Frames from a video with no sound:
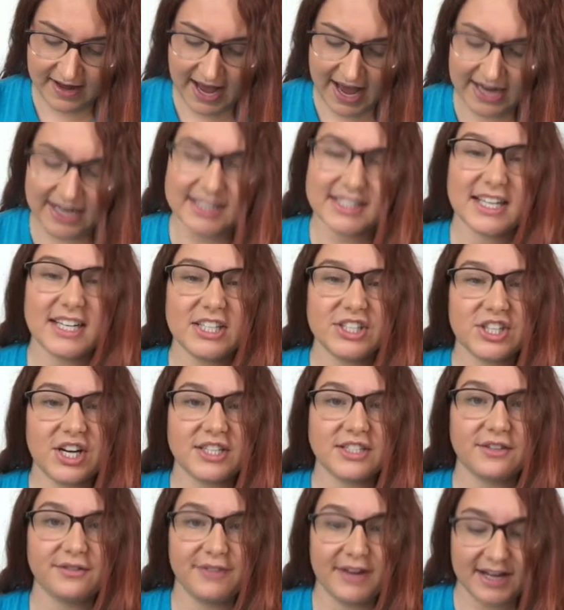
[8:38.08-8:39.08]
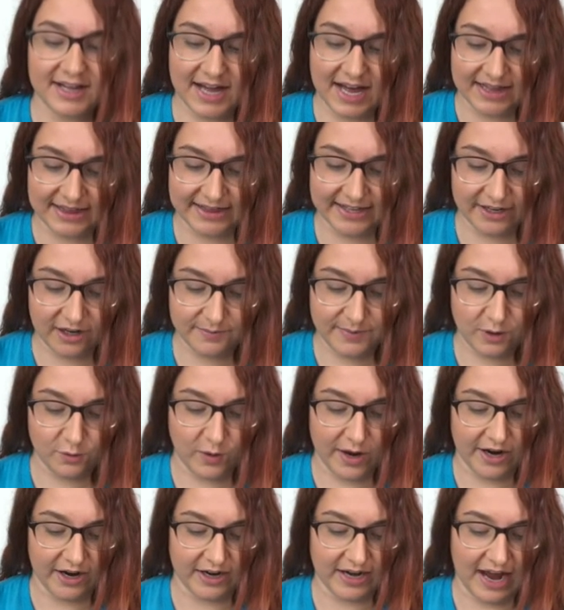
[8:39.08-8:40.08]
And it's going to start to feel a little bit
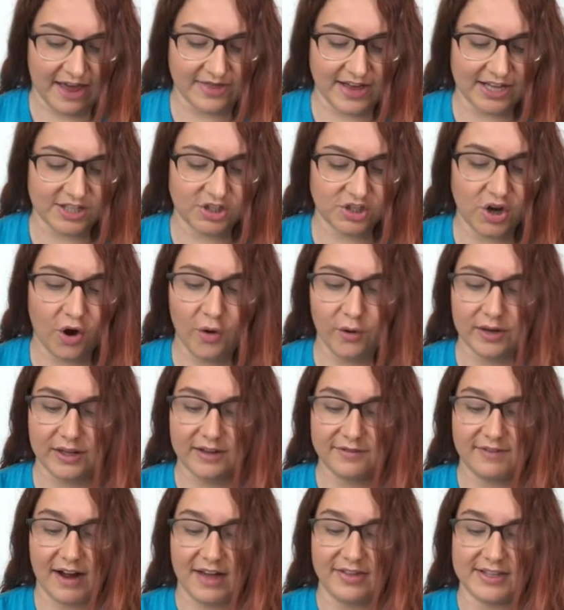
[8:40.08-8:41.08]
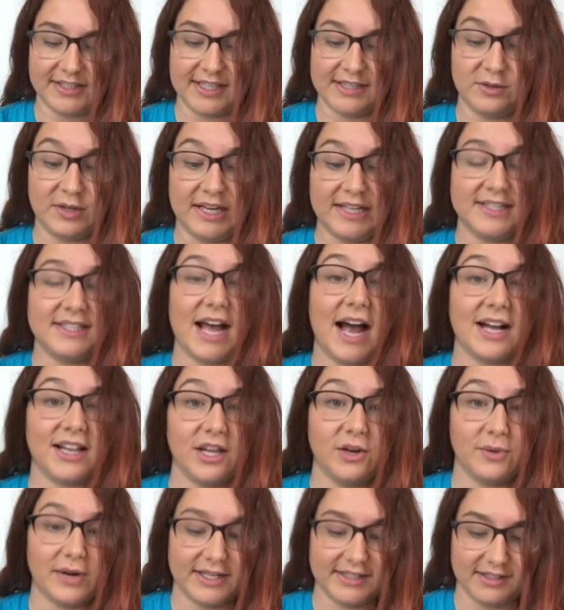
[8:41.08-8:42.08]
weird, and that's totally fine. This is exactly
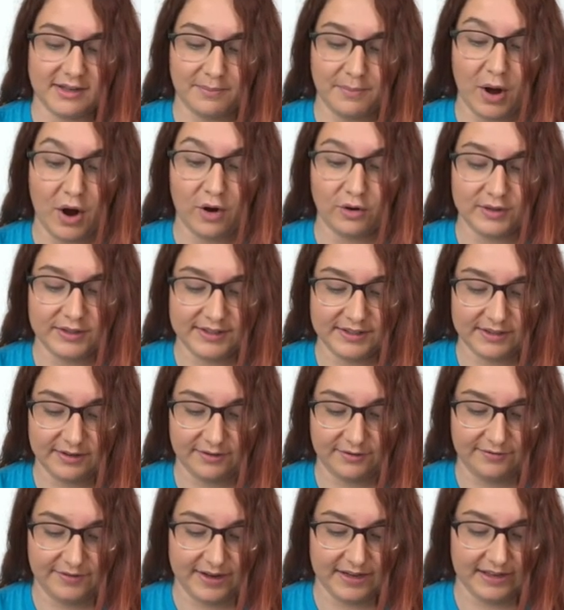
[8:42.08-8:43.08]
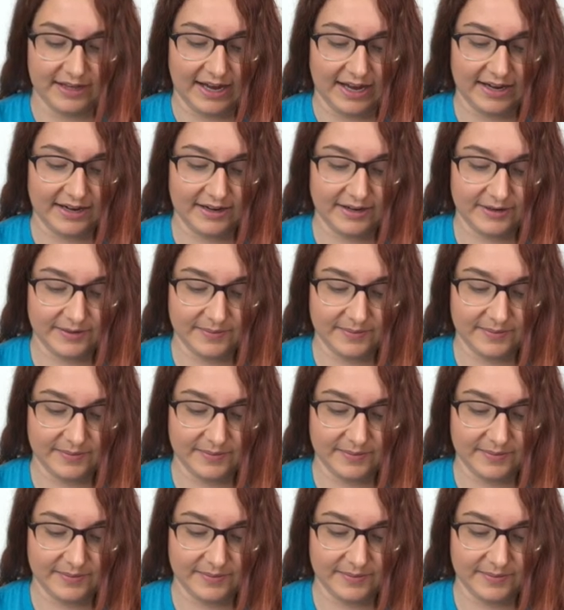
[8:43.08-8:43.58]
what it's supposed to feel like.